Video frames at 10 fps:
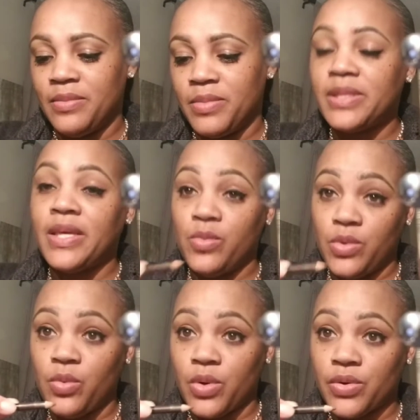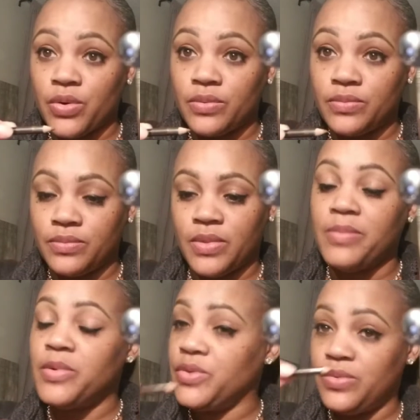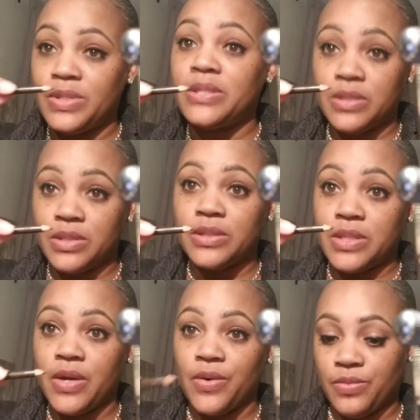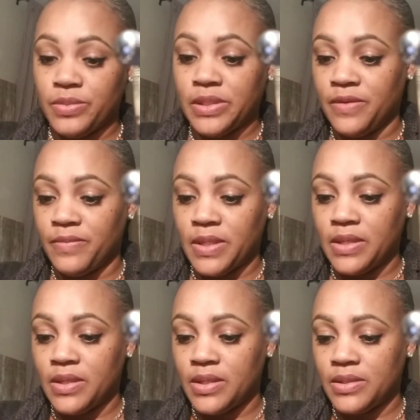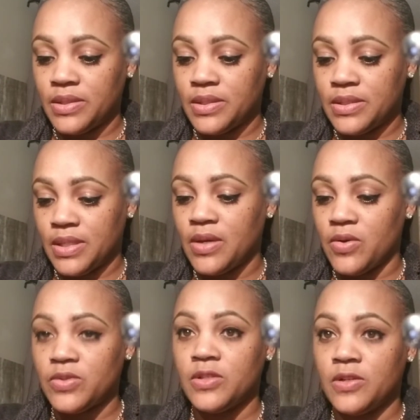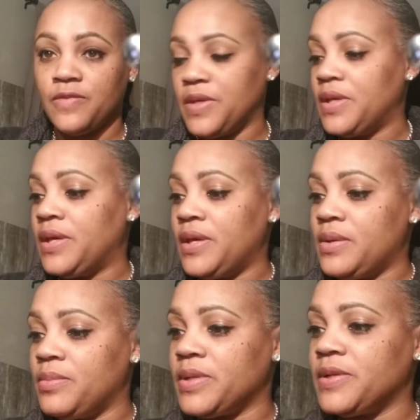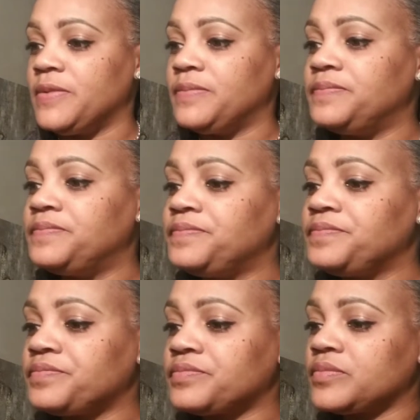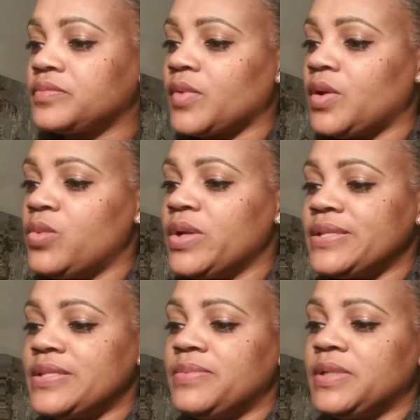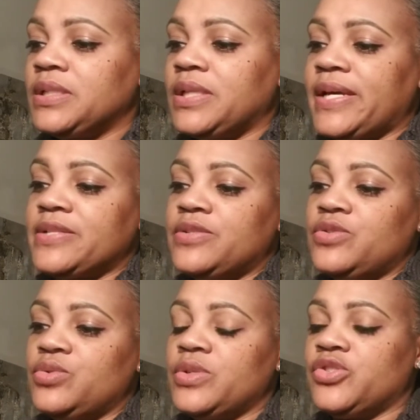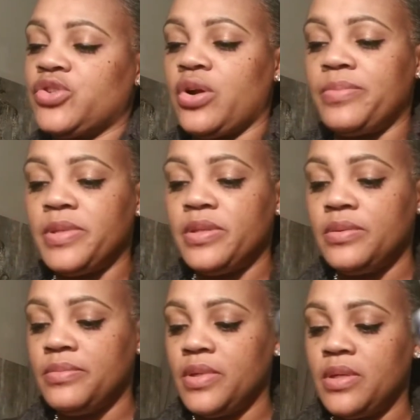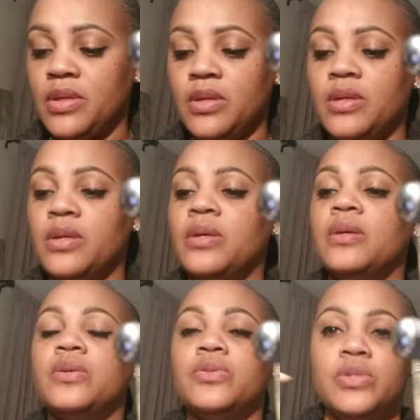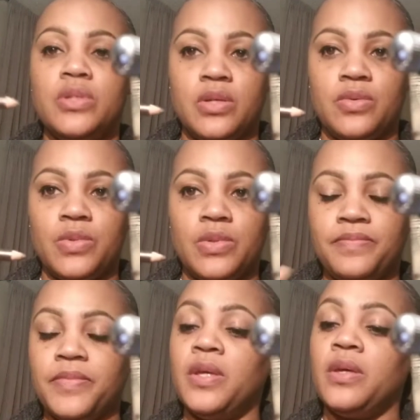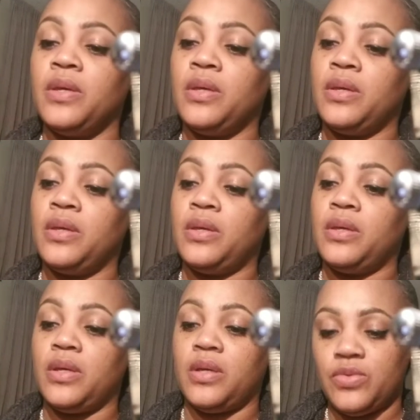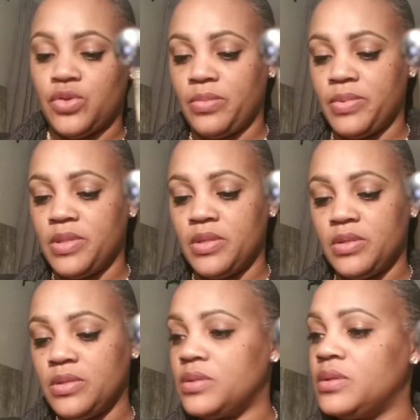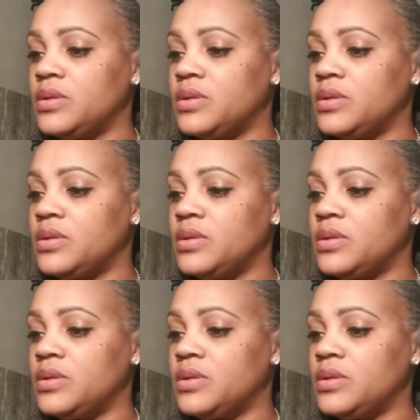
But they will work. I'm gonna use this until it's gone, believe me, honey, because they cost enough. But and what I typically like to do is sharpen them. Here's another one. I'll sharpen this.